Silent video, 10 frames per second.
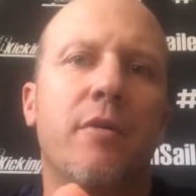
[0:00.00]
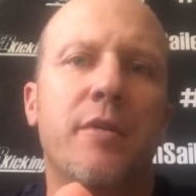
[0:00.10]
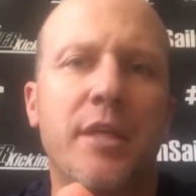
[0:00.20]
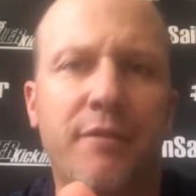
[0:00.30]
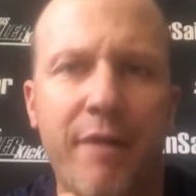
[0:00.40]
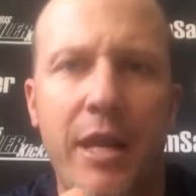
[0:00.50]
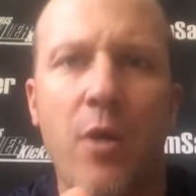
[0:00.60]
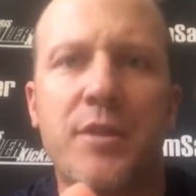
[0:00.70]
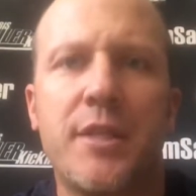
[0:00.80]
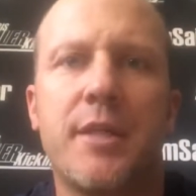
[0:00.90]
these
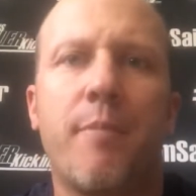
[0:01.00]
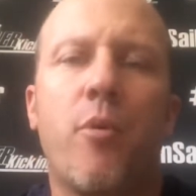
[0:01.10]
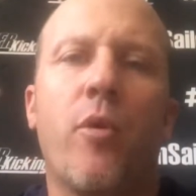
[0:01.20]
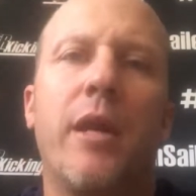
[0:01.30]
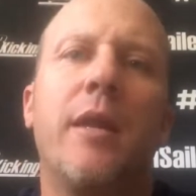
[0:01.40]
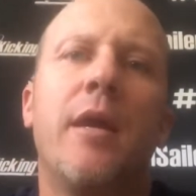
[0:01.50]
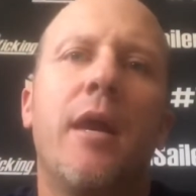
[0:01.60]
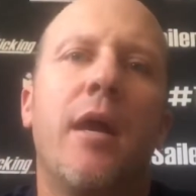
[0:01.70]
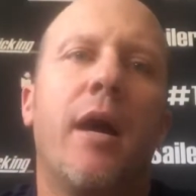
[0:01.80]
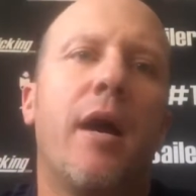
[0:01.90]
videos at some point.
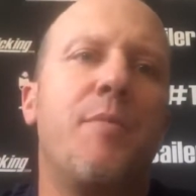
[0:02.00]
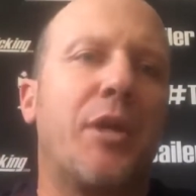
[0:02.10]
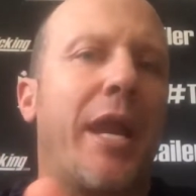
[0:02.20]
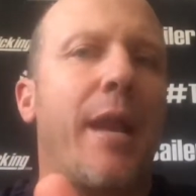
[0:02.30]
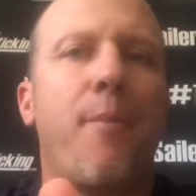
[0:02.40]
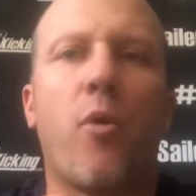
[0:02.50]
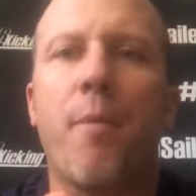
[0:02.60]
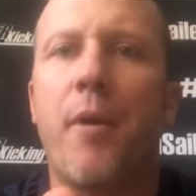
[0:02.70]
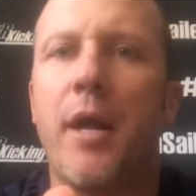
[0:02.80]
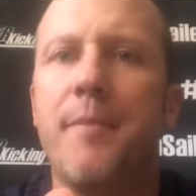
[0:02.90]
You're going to hit a poor
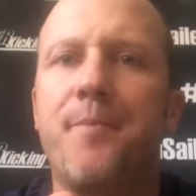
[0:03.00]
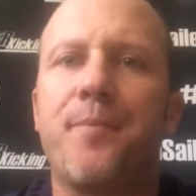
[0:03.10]
punt.